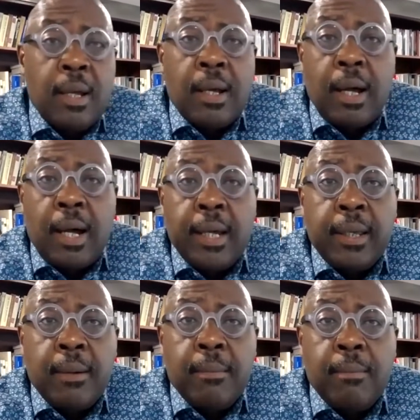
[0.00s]
I
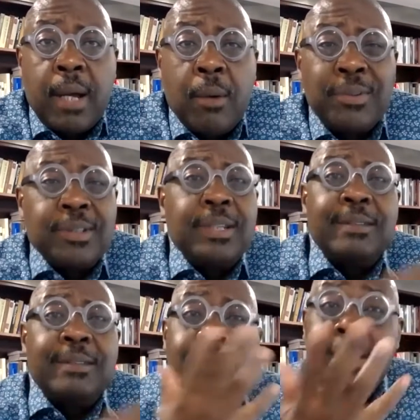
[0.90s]
was
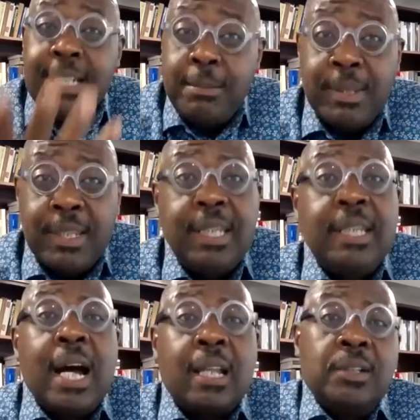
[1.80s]
deep in the
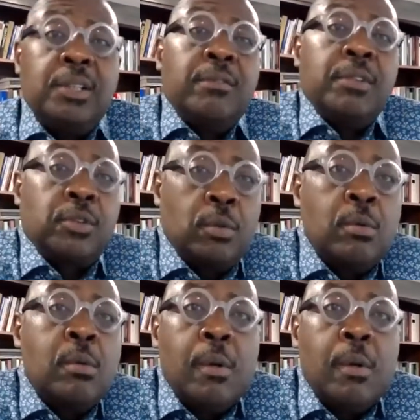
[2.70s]
ecology of a school.